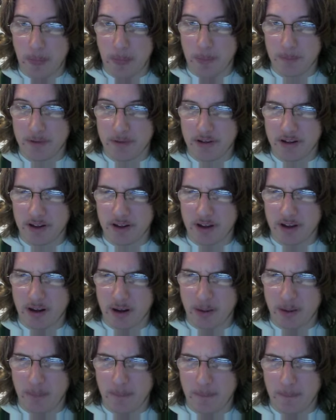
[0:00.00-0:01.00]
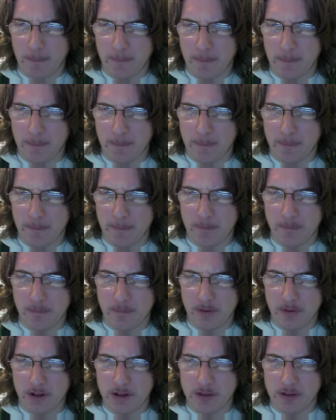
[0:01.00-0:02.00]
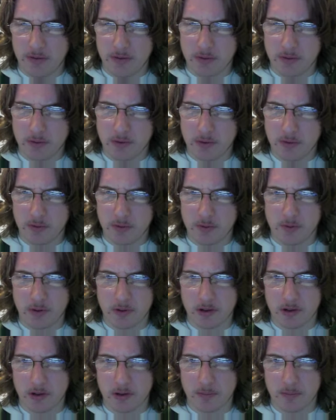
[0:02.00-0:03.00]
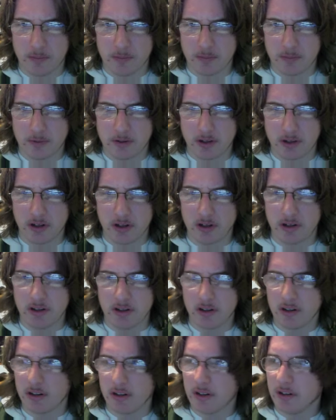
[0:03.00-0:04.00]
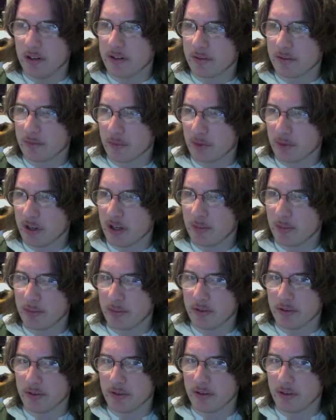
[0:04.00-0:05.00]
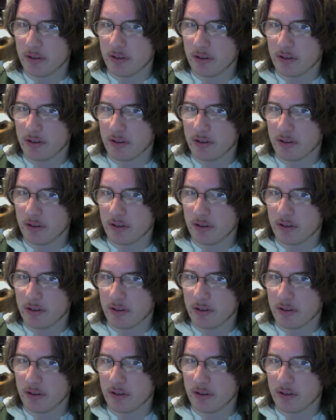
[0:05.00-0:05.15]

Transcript: but yeah, I've sort of gone on and rambled